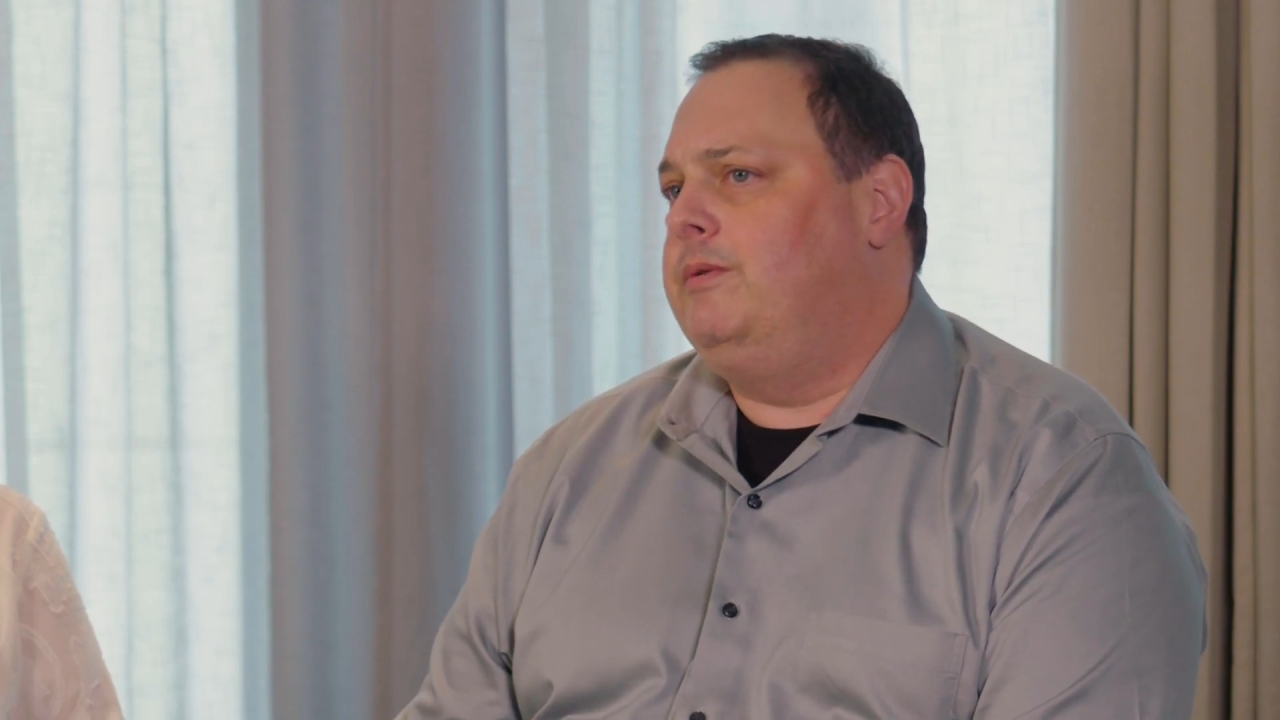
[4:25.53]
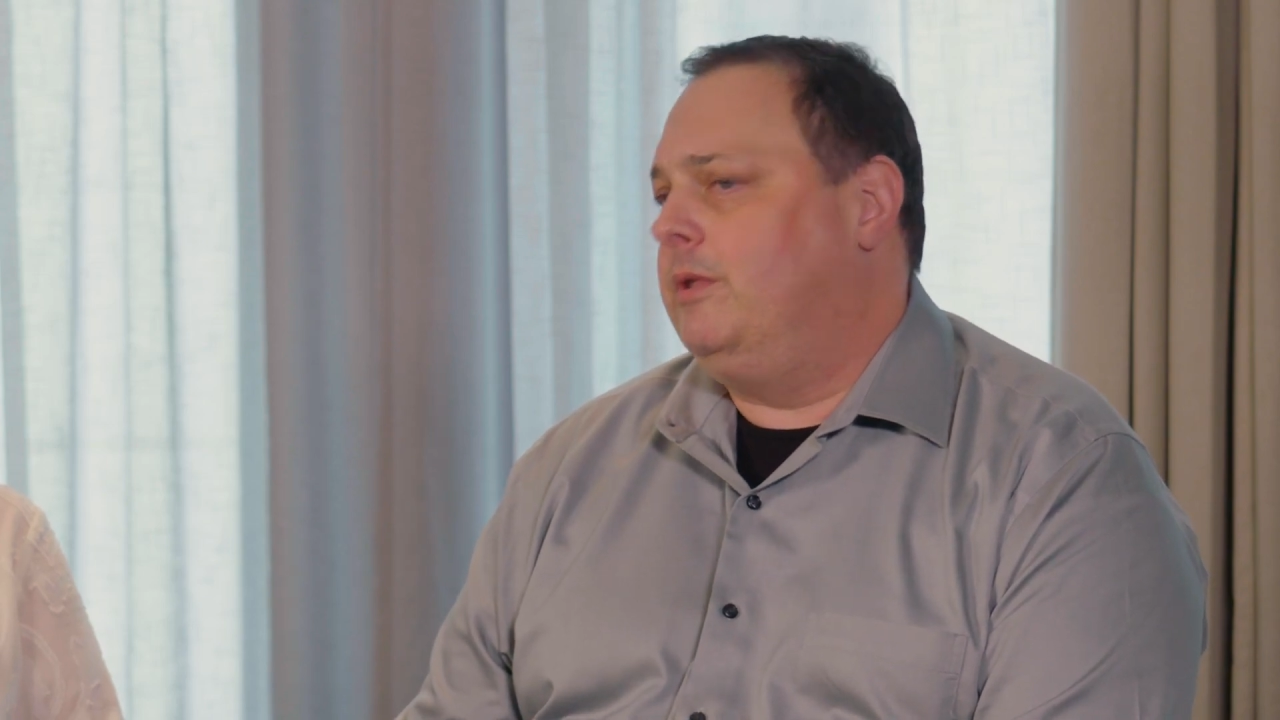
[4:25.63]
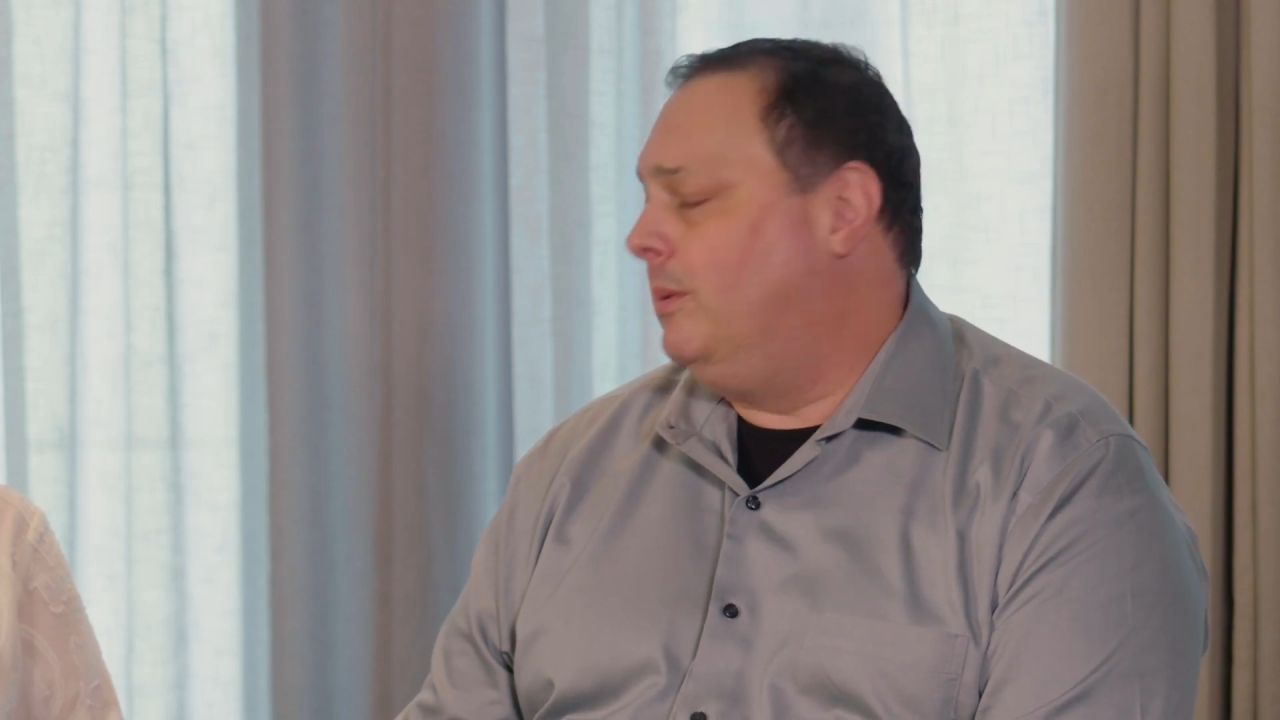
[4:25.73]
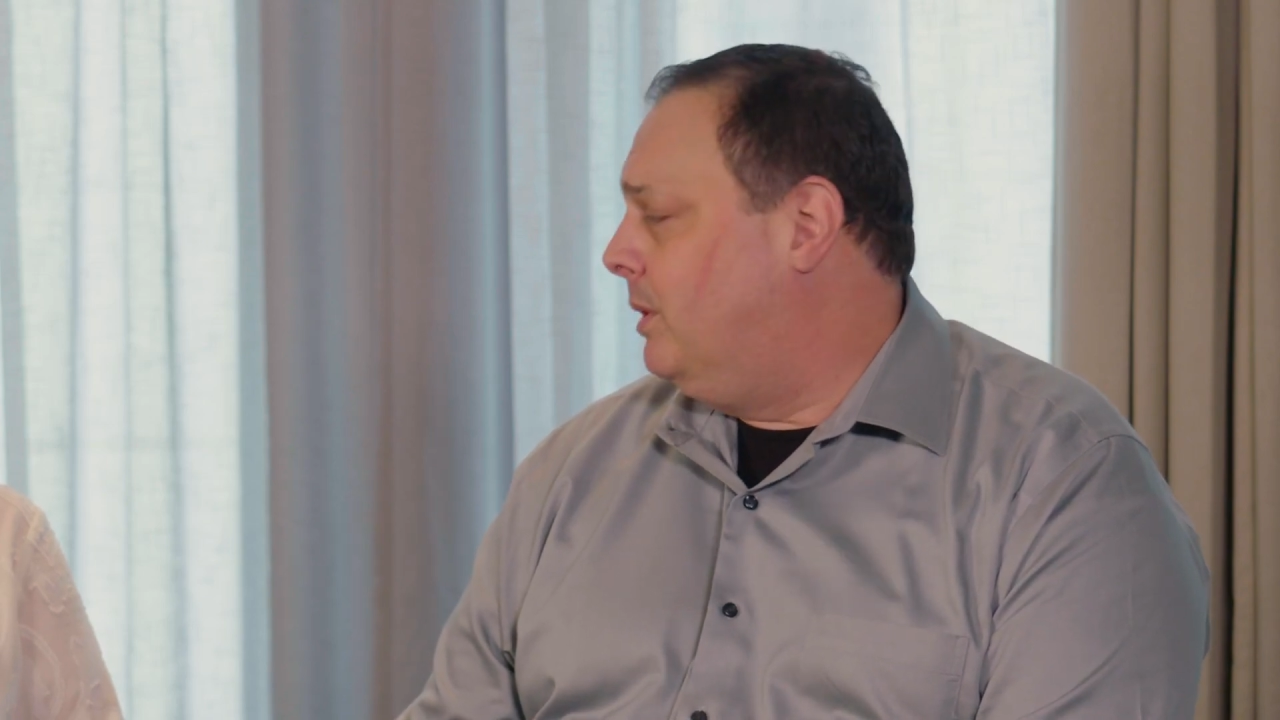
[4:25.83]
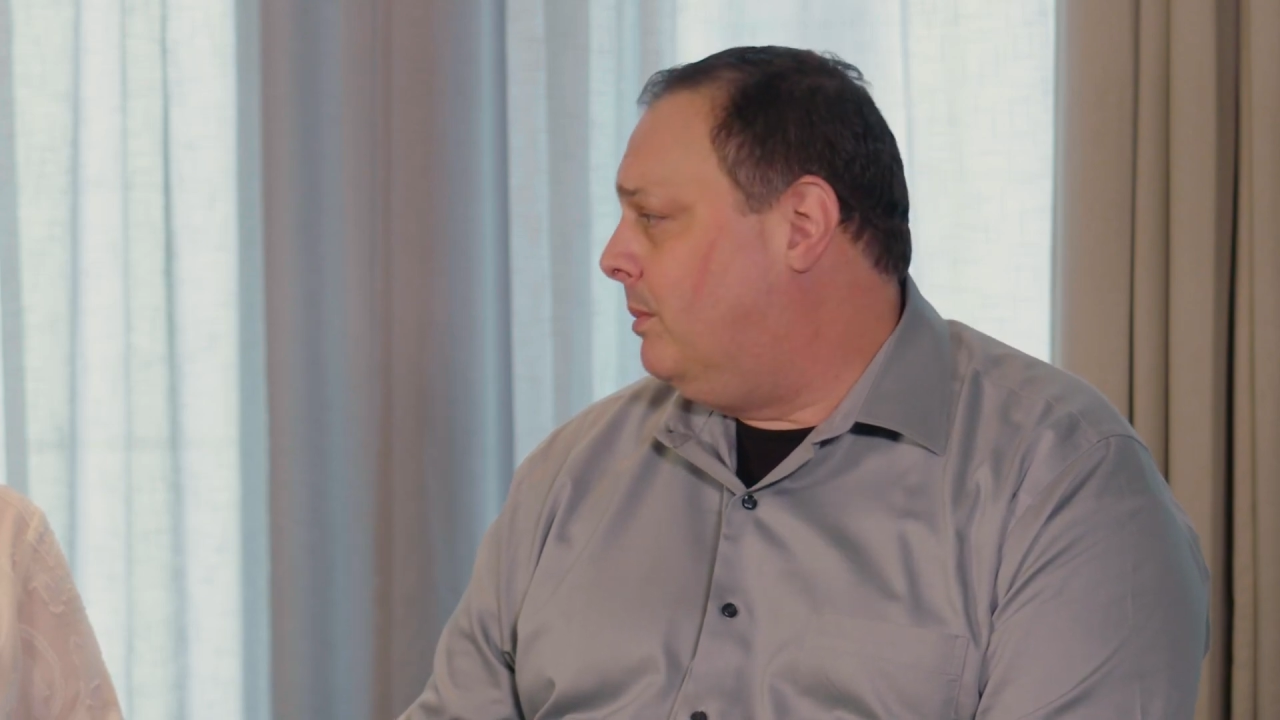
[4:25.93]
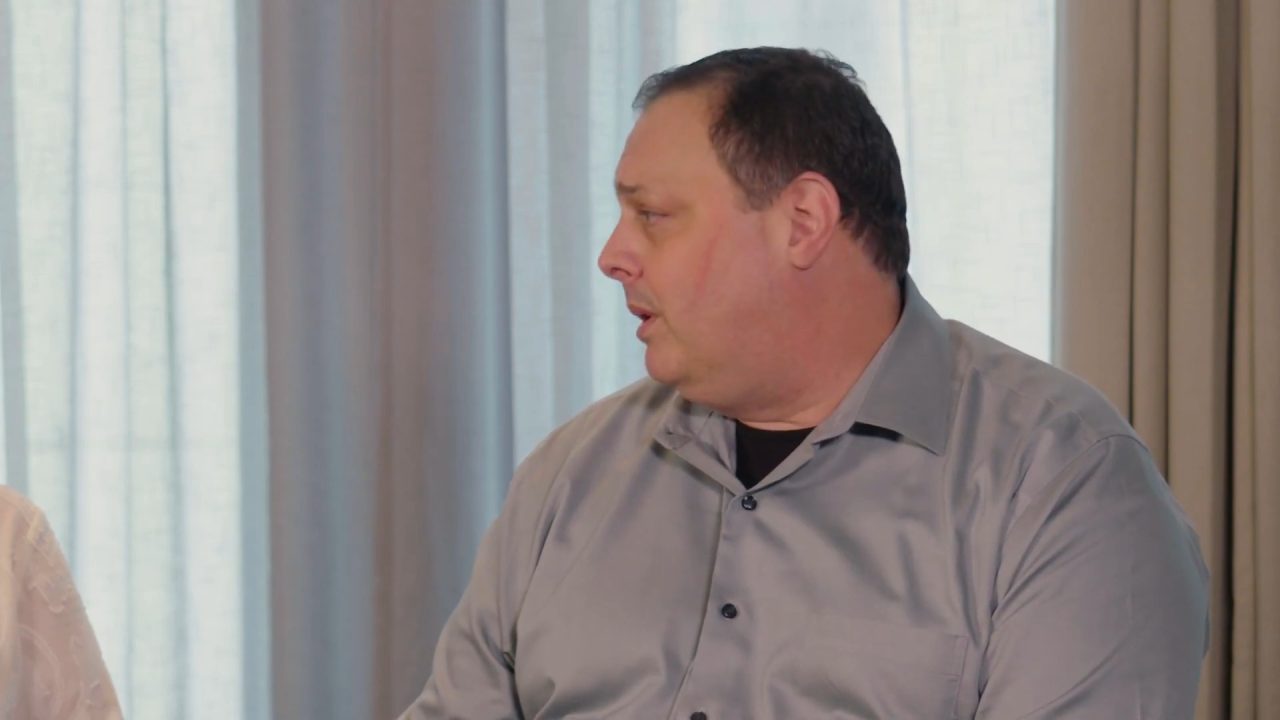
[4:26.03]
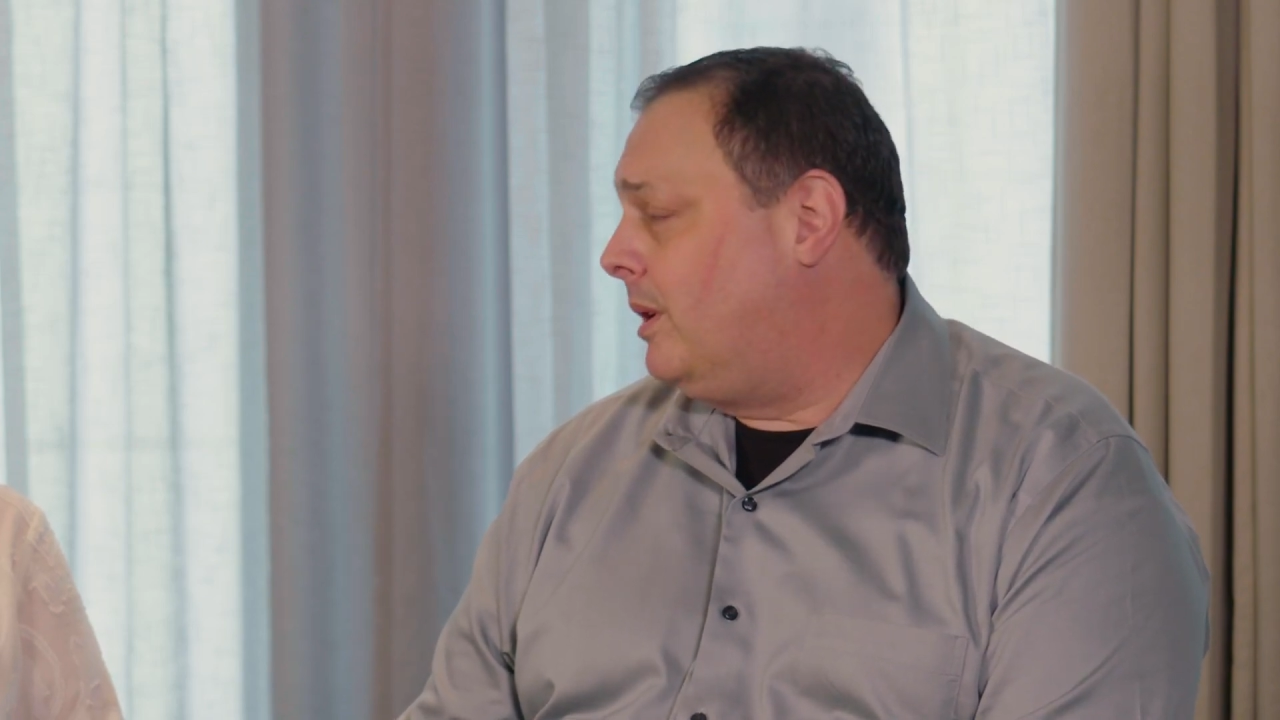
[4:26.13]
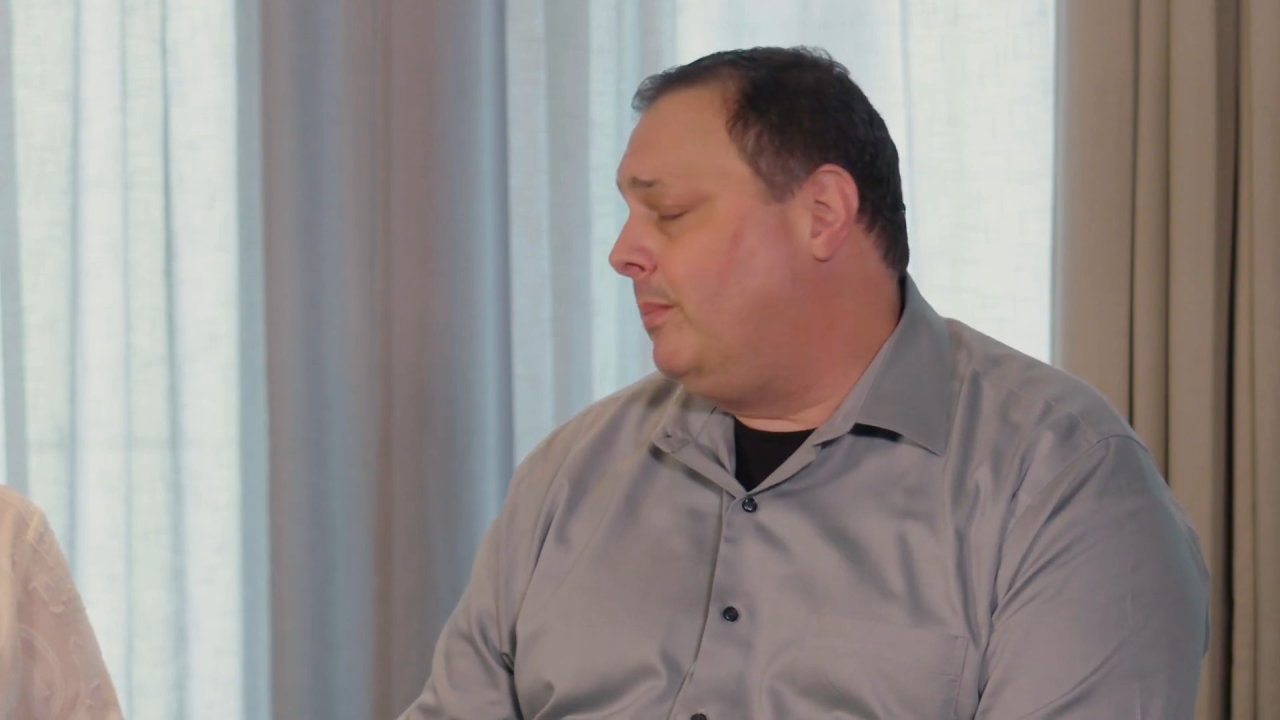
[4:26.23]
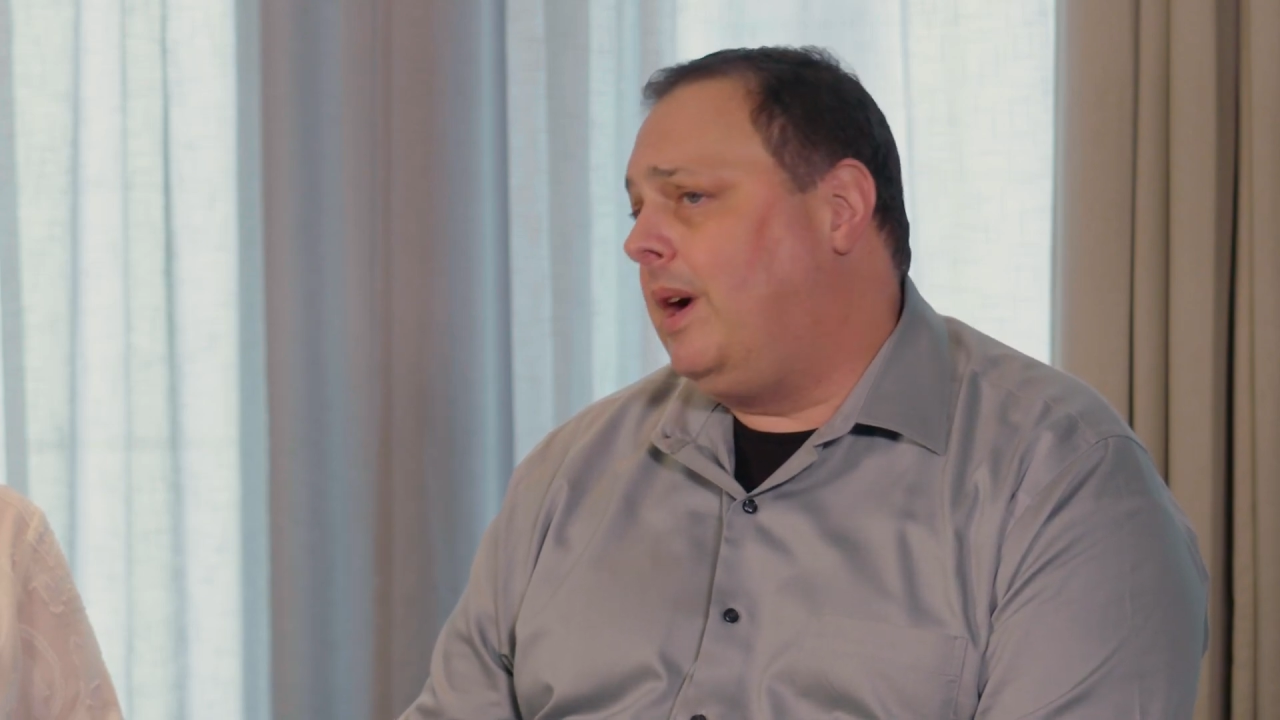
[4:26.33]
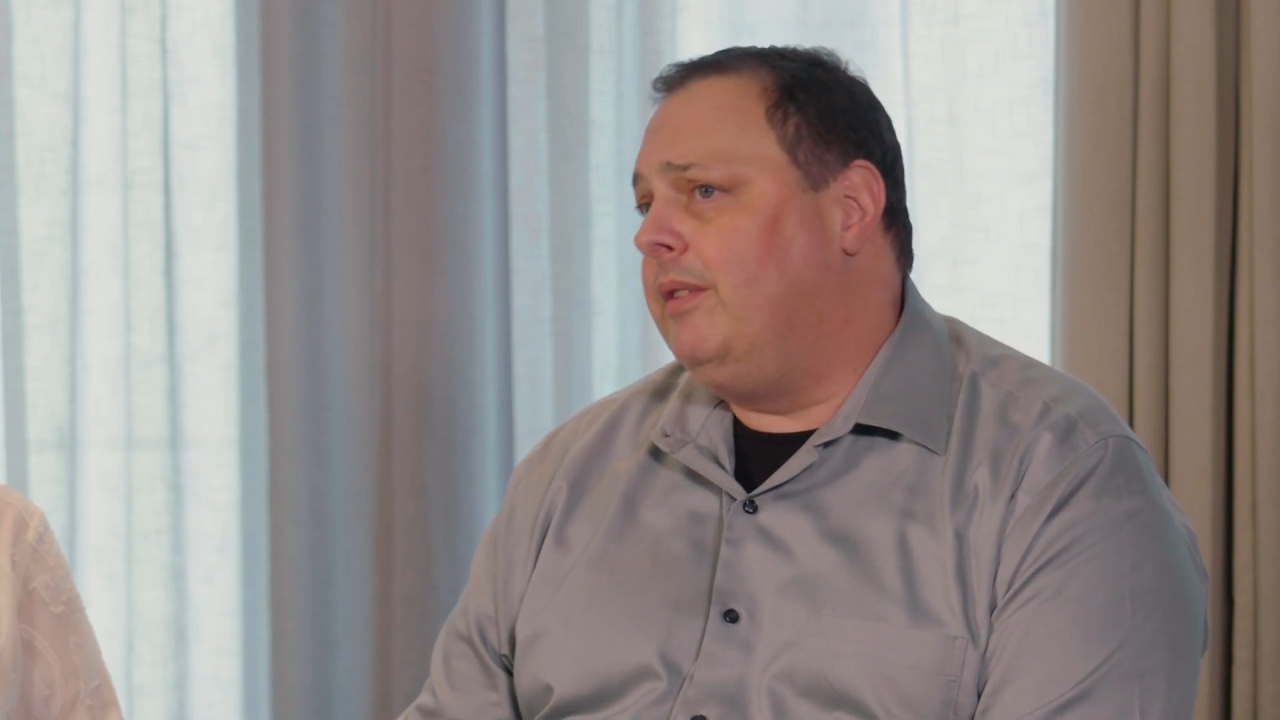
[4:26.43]
for the middle
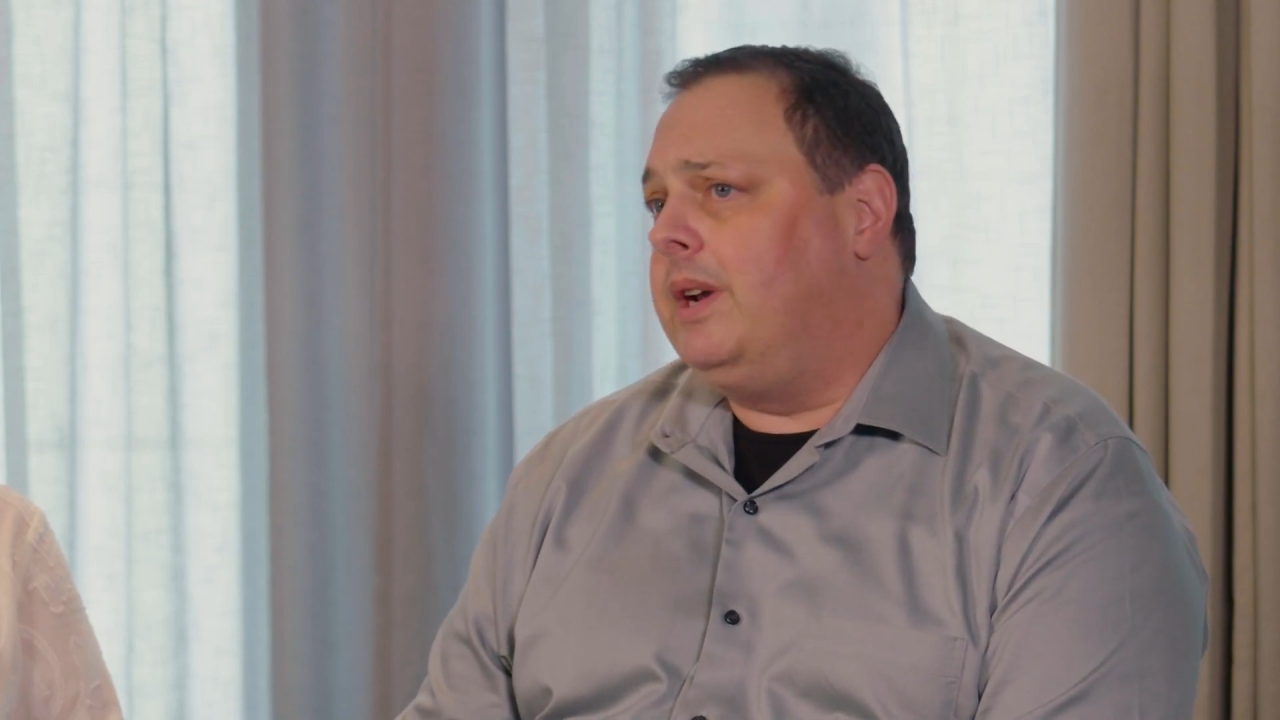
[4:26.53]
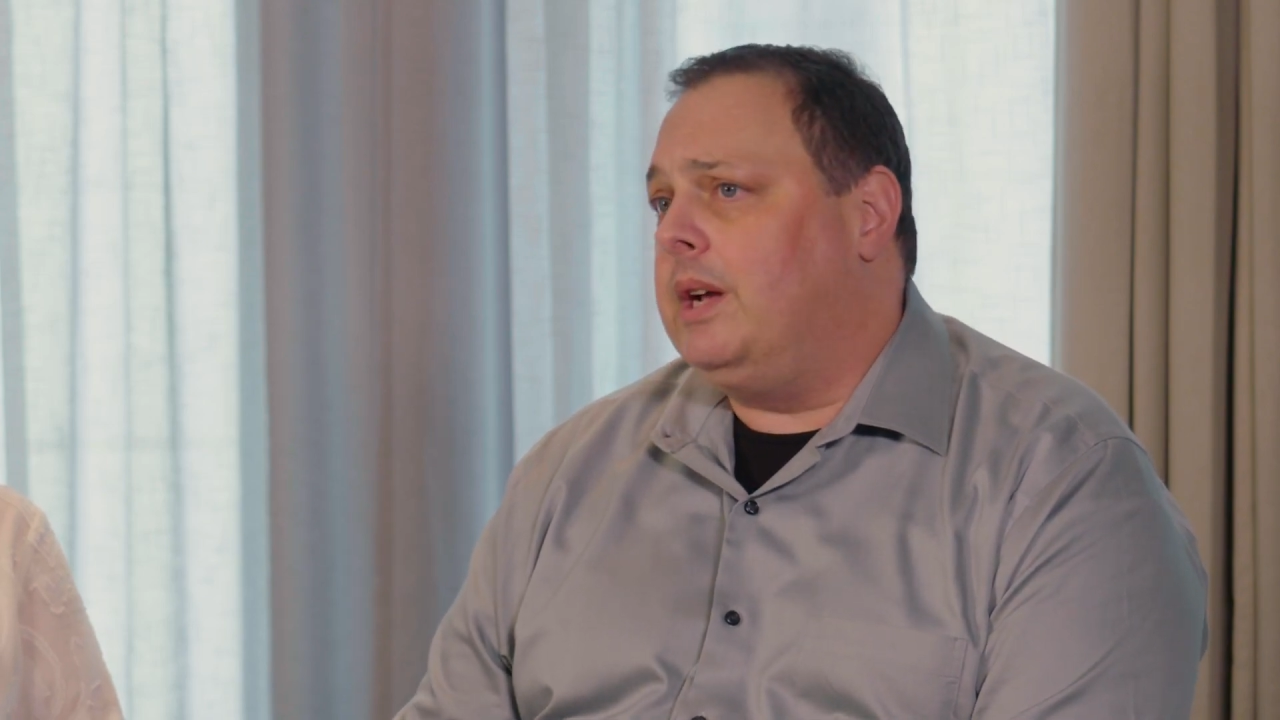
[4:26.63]
market private